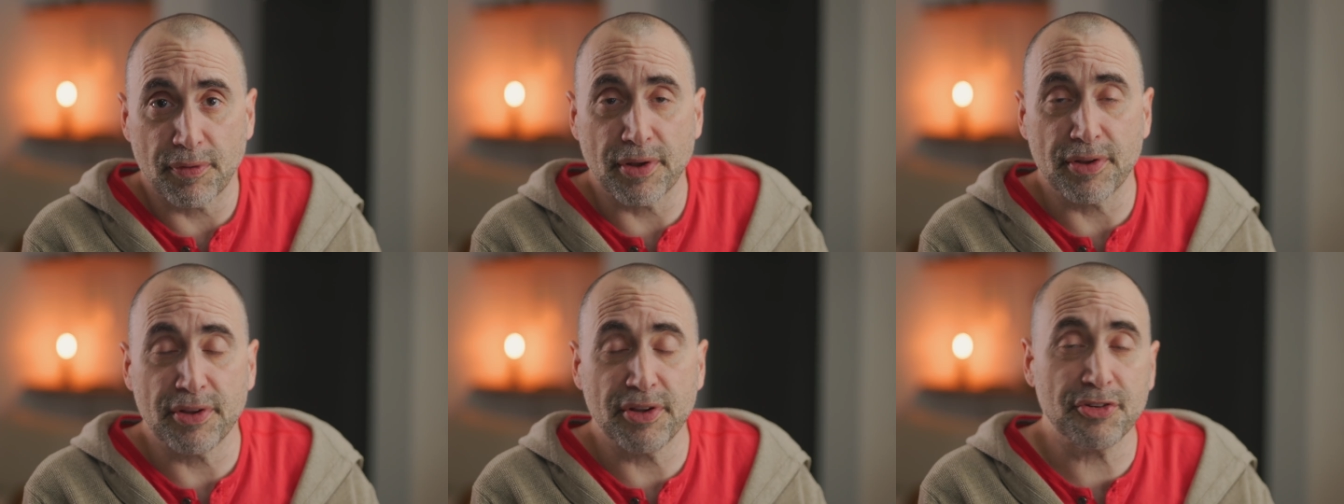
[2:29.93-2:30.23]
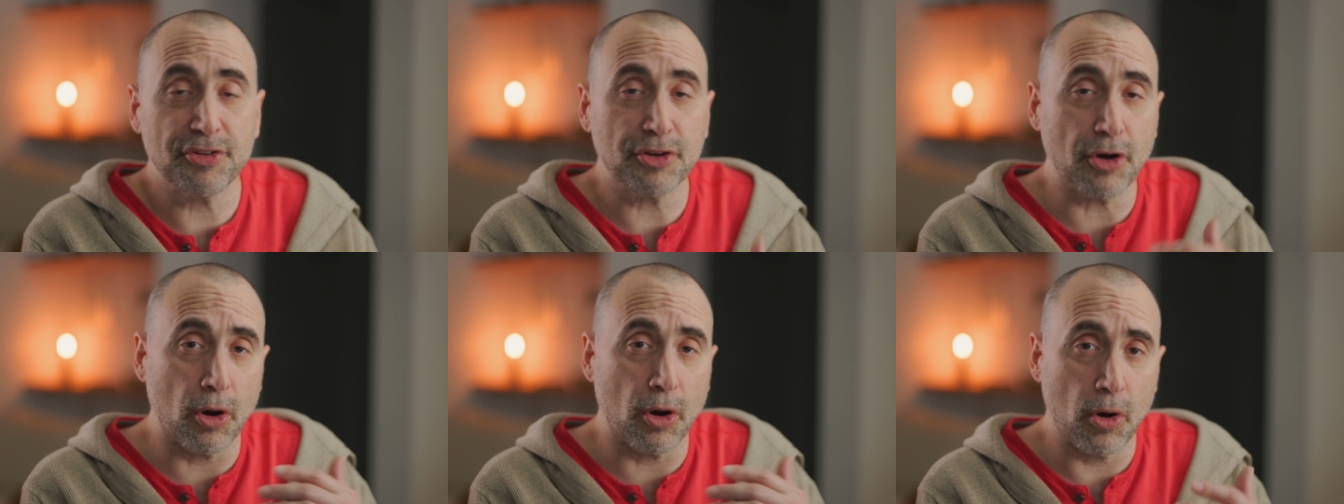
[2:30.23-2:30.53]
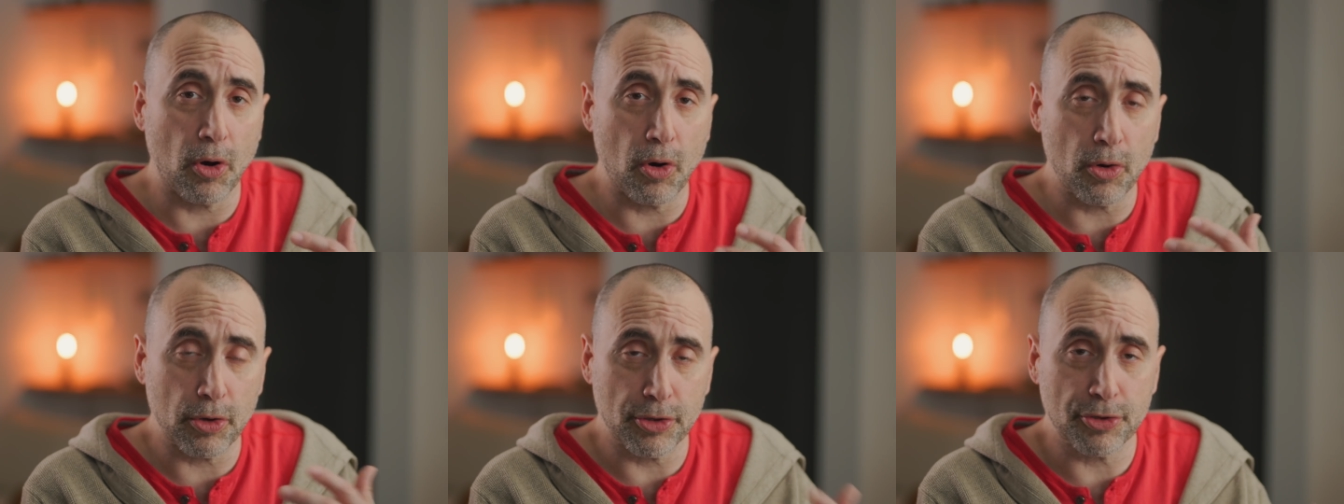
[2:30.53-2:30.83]
And this
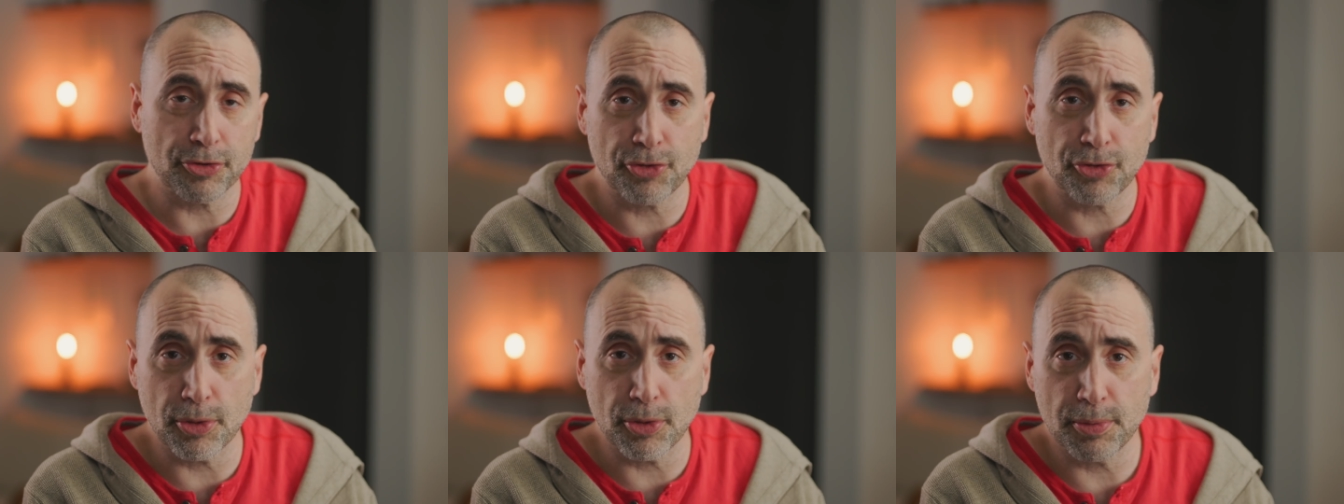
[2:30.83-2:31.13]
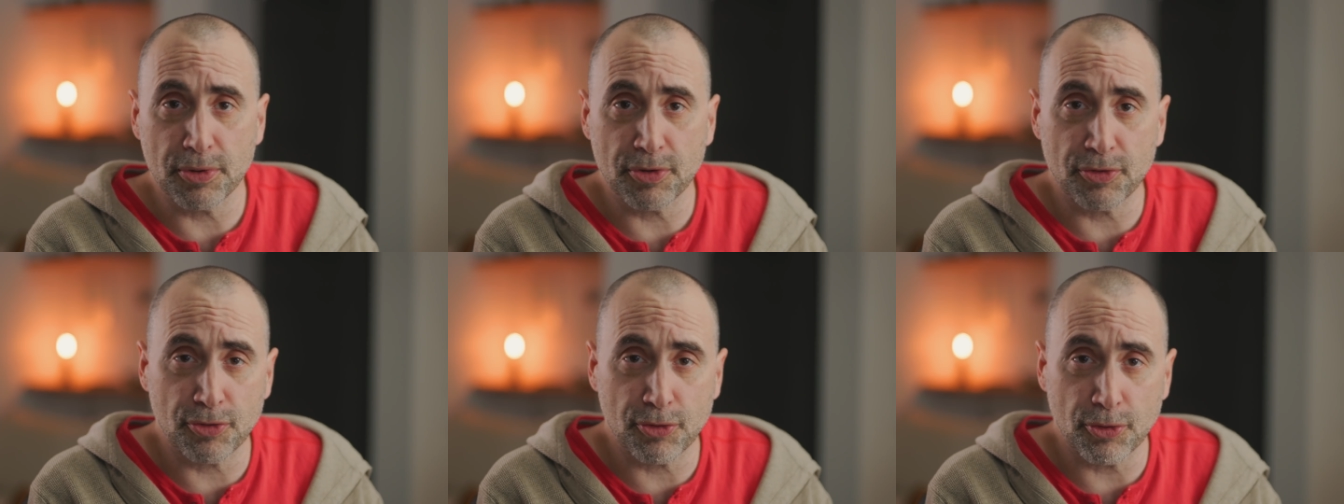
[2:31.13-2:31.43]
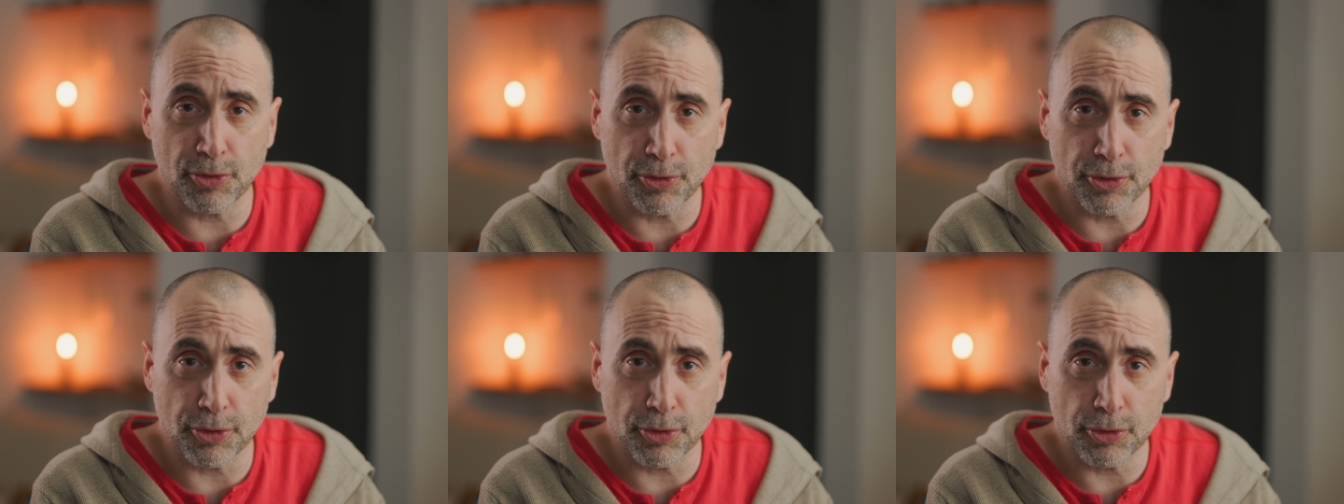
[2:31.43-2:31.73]
all contributes
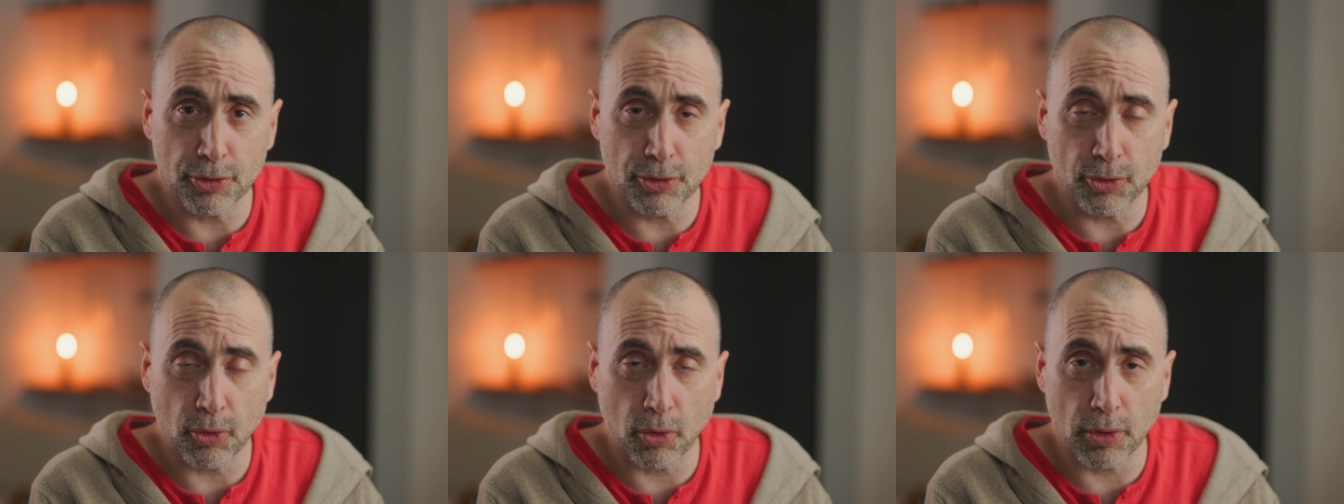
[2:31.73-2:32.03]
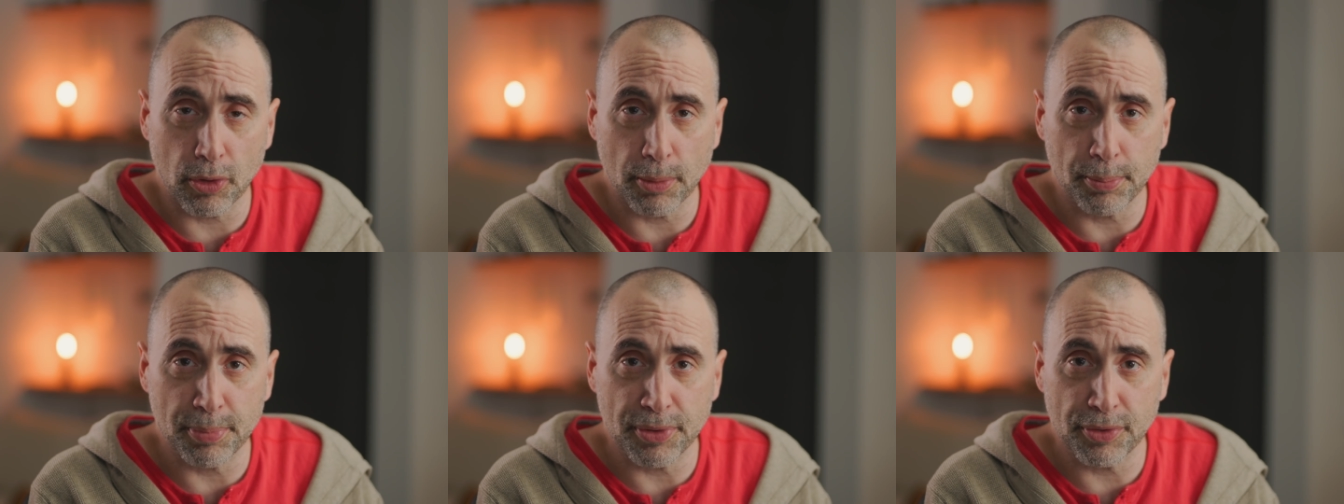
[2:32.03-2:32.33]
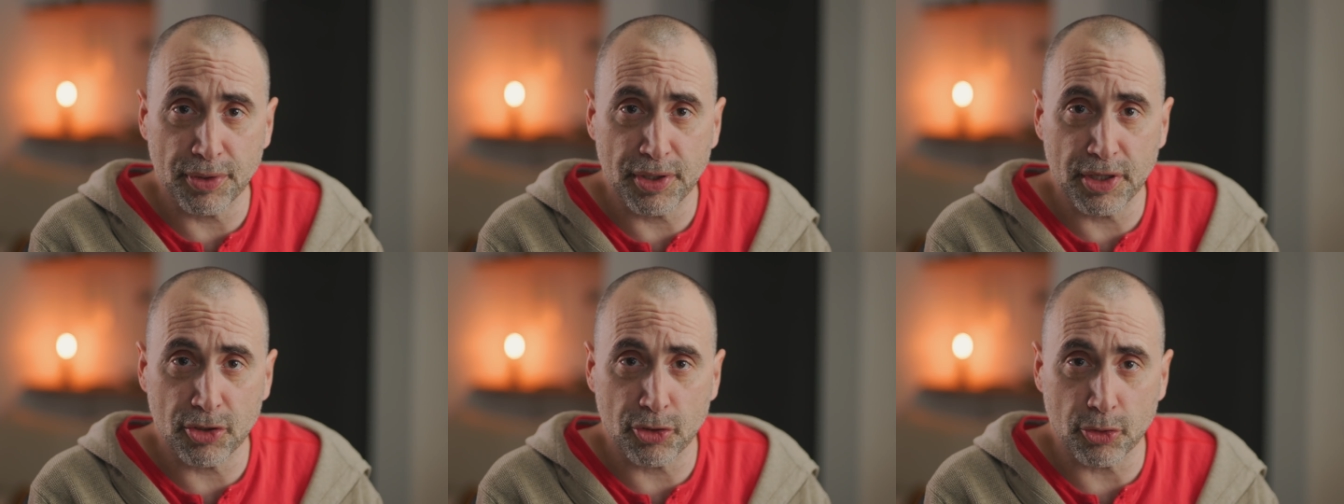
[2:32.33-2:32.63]
to your
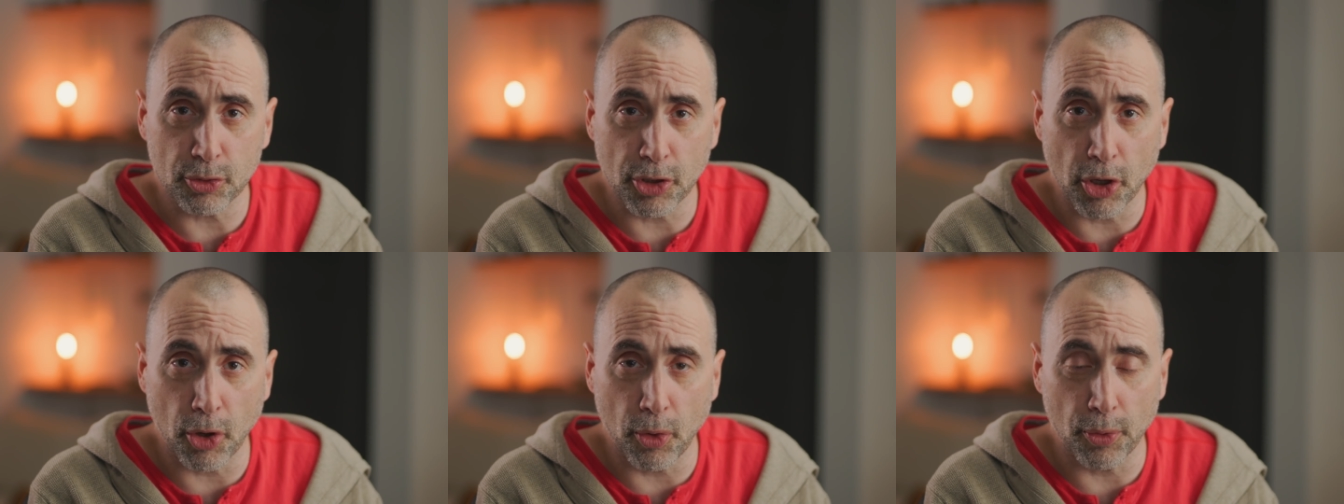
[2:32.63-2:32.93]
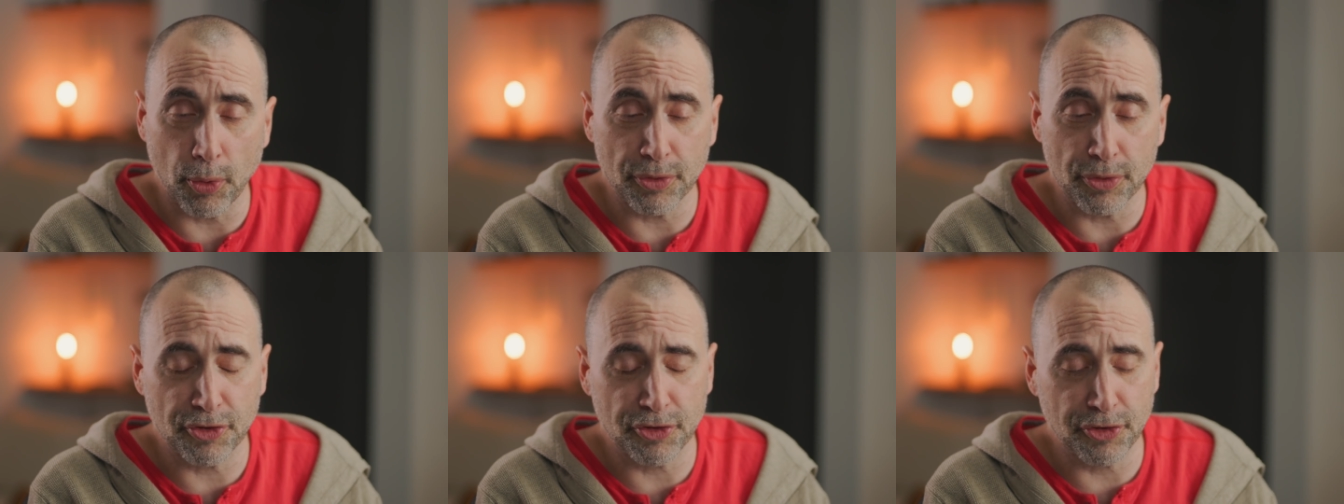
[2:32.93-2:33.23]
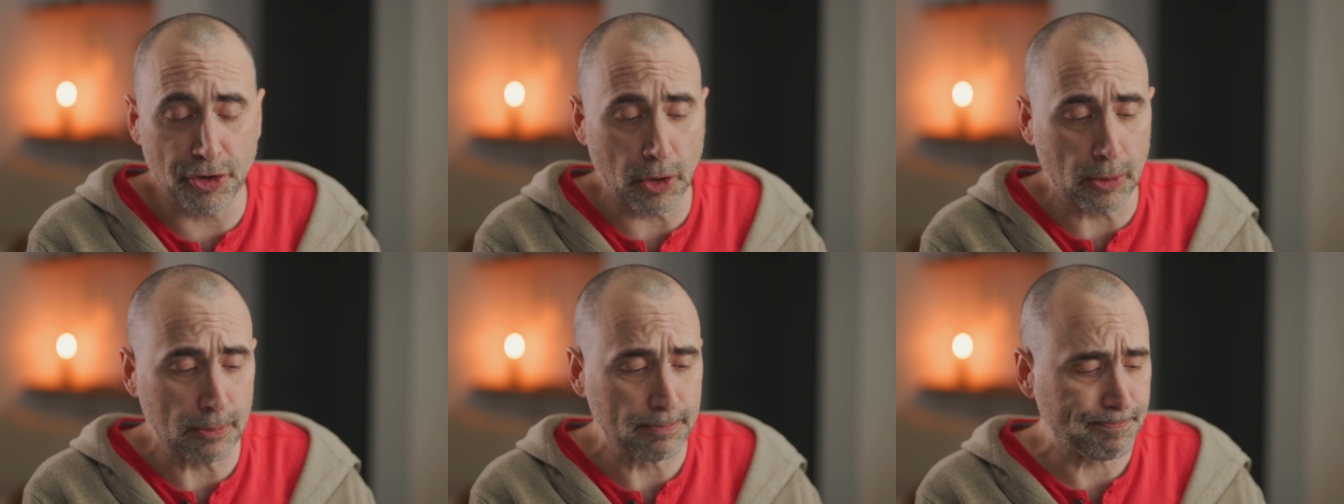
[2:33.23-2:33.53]
ability to code.
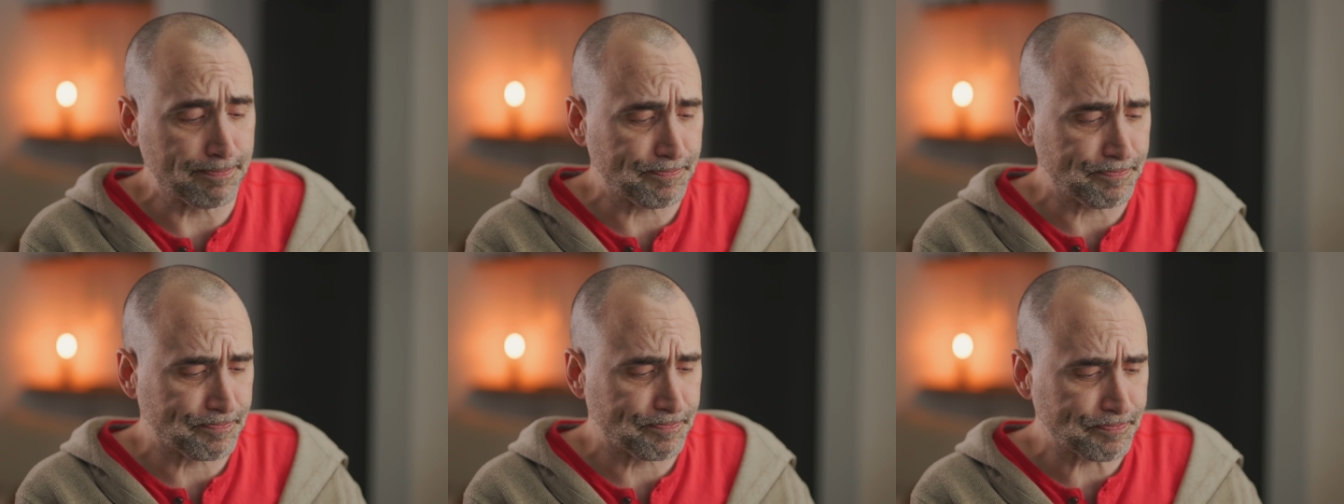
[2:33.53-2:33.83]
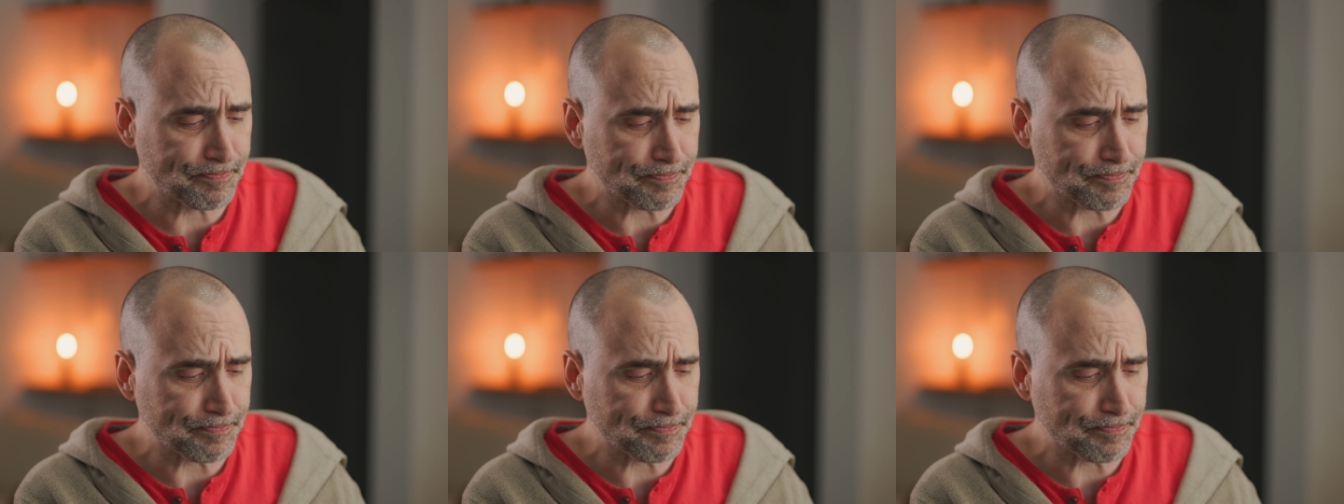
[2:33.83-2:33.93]
So